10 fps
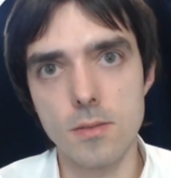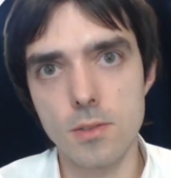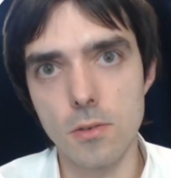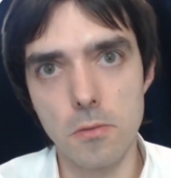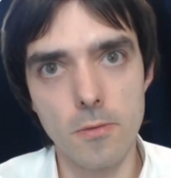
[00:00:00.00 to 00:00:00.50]

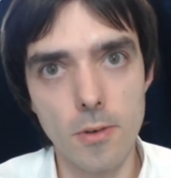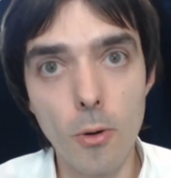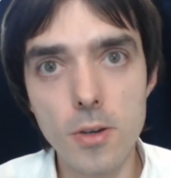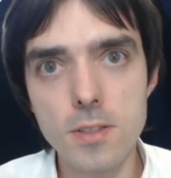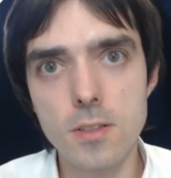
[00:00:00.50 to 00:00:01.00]
So the
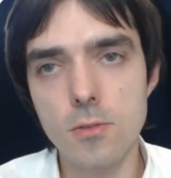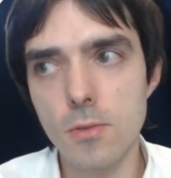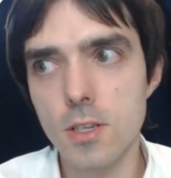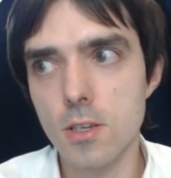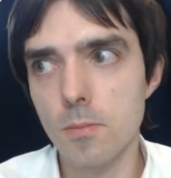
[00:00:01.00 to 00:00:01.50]
worst
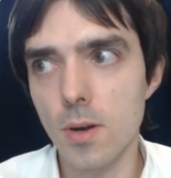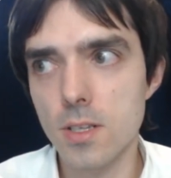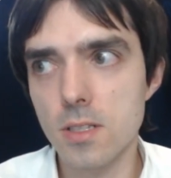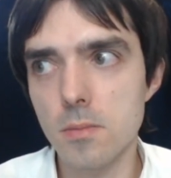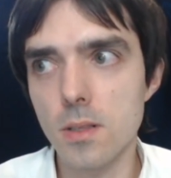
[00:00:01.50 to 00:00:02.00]
situation
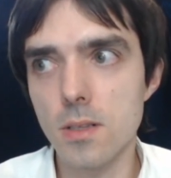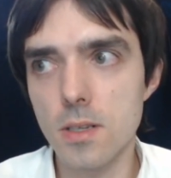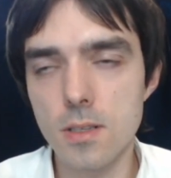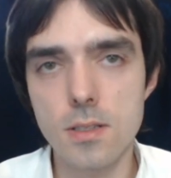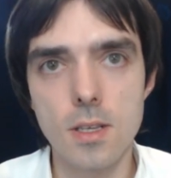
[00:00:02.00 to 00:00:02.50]
possible
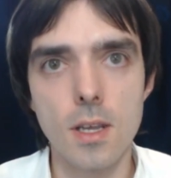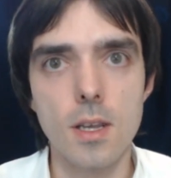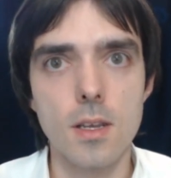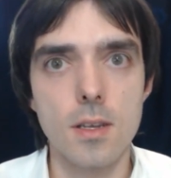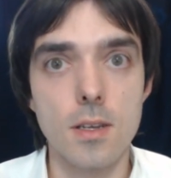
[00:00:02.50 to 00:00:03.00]
is
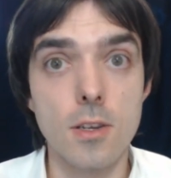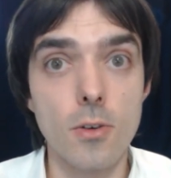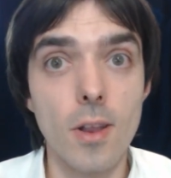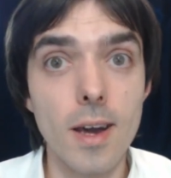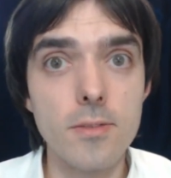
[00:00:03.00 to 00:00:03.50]
your
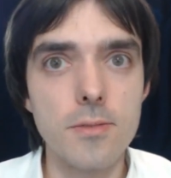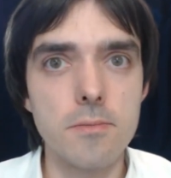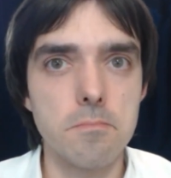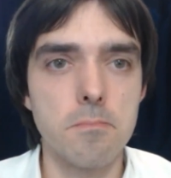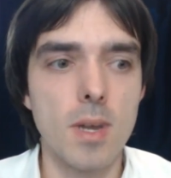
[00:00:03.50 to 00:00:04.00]
life,
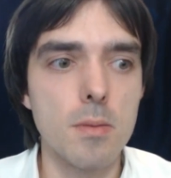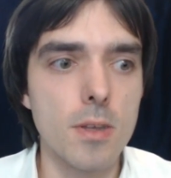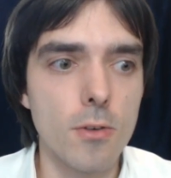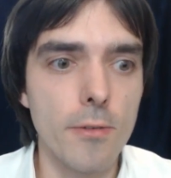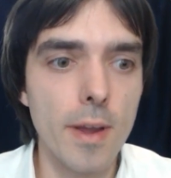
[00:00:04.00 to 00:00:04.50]
maybe
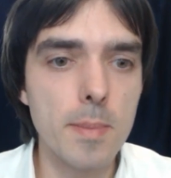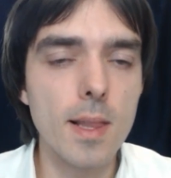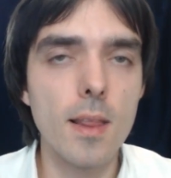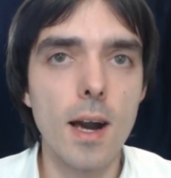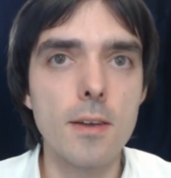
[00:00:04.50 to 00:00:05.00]
your family
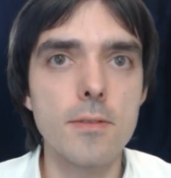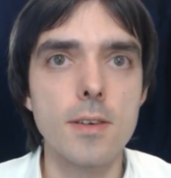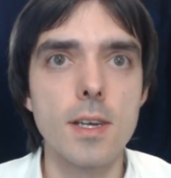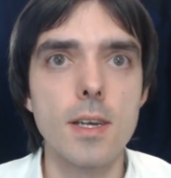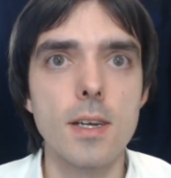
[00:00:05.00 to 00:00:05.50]
life,
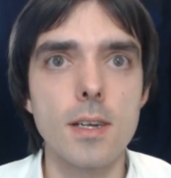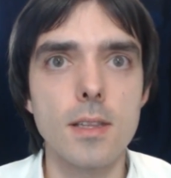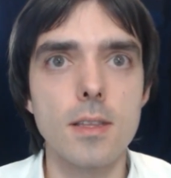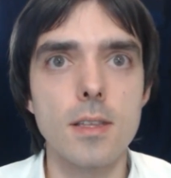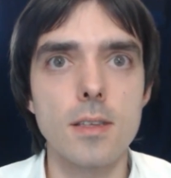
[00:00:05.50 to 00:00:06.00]

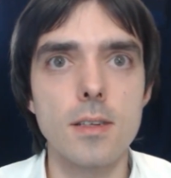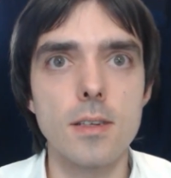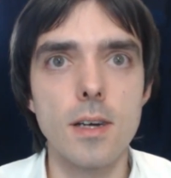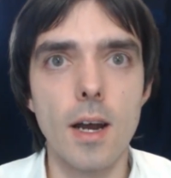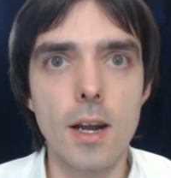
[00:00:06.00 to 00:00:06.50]
and
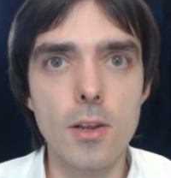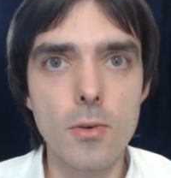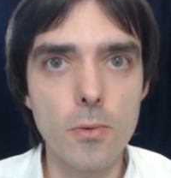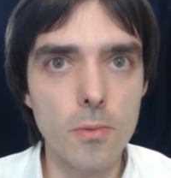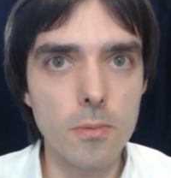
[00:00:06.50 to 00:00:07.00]
are you